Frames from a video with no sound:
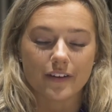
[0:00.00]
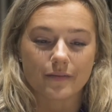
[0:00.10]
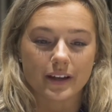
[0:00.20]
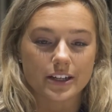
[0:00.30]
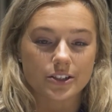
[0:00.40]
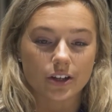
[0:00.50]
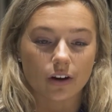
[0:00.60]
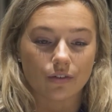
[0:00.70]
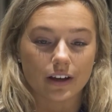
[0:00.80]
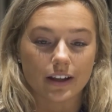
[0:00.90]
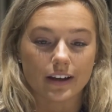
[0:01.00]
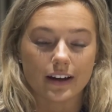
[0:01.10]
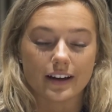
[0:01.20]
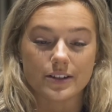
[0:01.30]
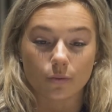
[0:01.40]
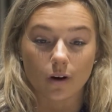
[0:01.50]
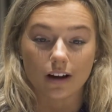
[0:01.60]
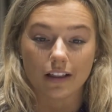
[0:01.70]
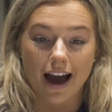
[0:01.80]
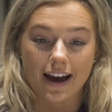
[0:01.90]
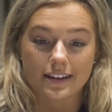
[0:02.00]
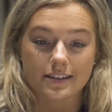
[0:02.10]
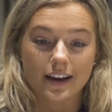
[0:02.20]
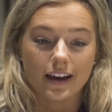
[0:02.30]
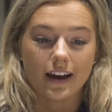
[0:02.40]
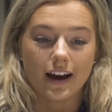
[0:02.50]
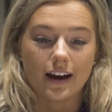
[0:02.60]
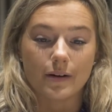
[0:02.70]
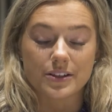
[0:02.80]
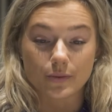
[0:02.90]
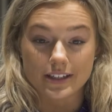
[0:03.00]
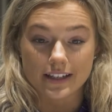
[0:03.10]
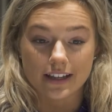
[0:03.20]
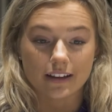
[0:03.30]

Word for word: have managed COVID uh, as well as uh, as we did.